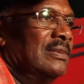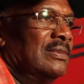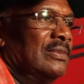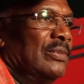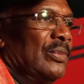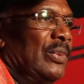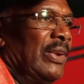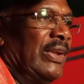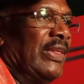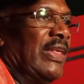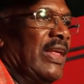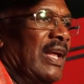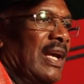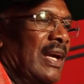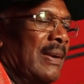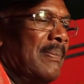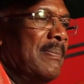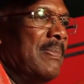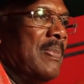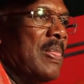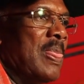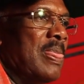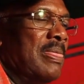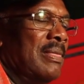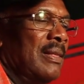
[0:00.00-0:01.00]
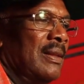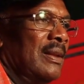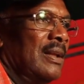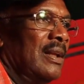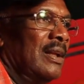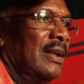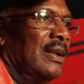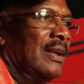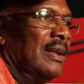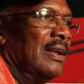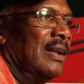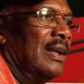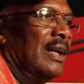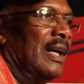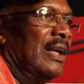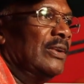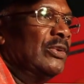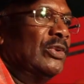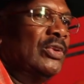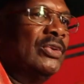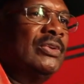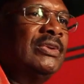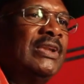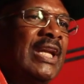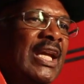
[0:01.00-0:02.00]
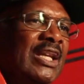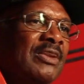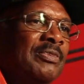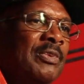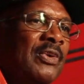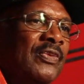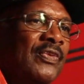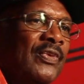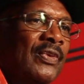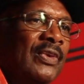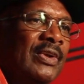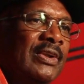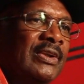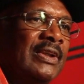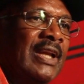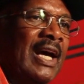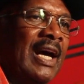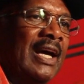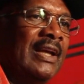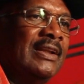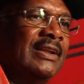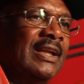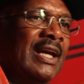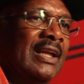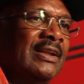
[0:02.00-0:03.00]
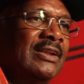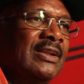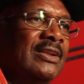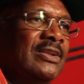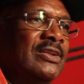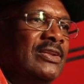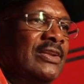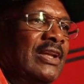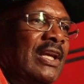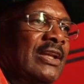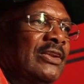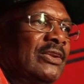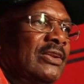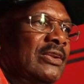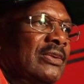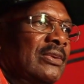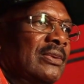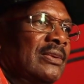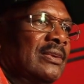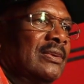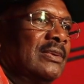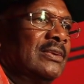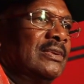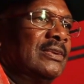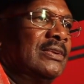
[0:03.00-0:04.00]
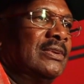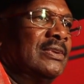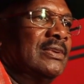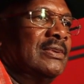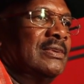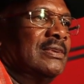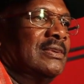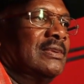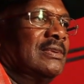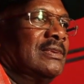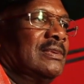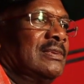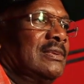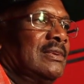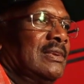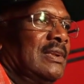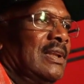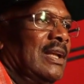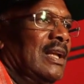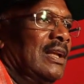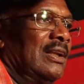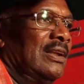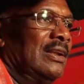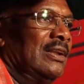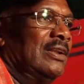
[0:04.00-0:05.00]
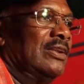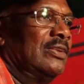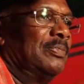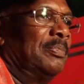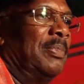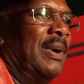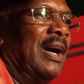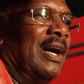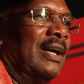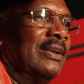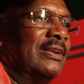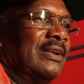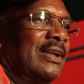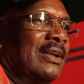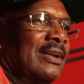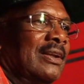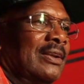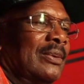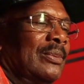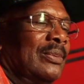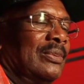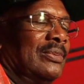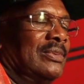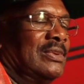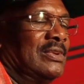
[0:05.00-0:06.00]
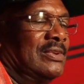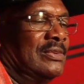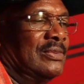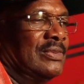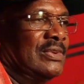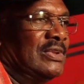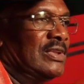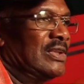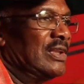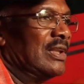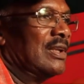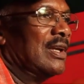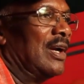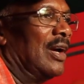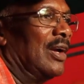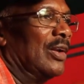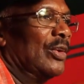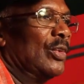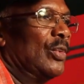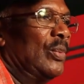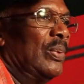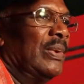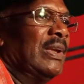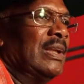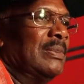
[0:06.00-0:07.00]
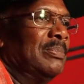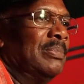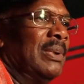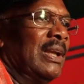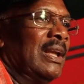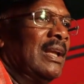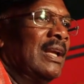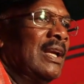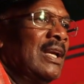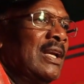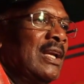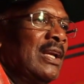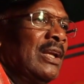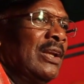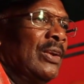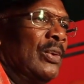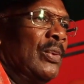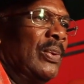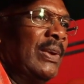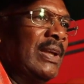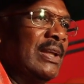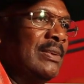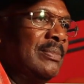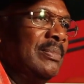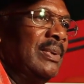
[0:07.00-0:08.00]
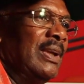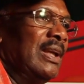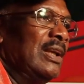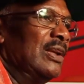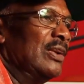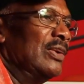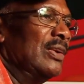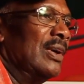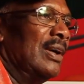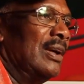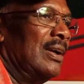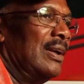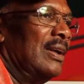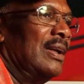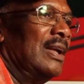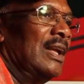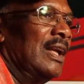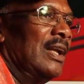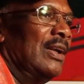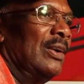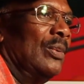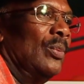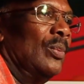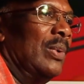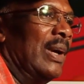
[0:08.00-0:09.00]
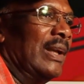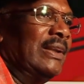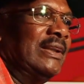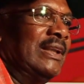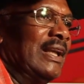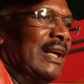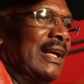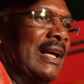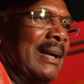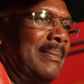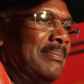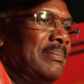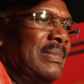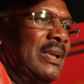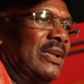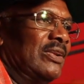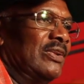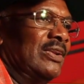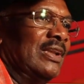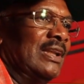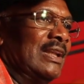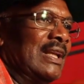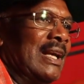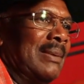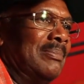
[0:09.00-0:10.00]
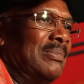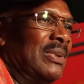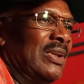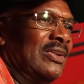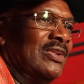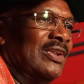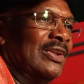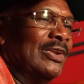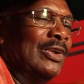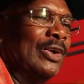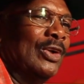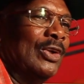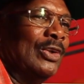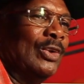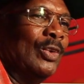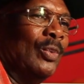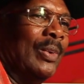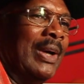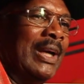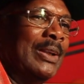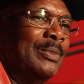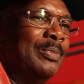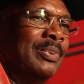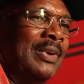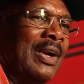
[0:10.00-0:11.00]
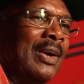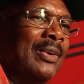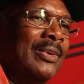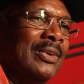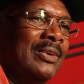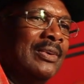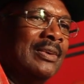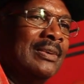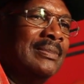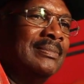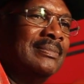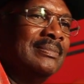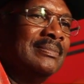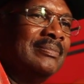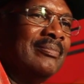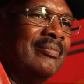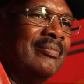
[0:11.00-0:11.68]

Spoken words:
with him, and 2 days before he died, and he said to his partner, which he called Queen Bee, you know, one thing I'm missing Herdle White program.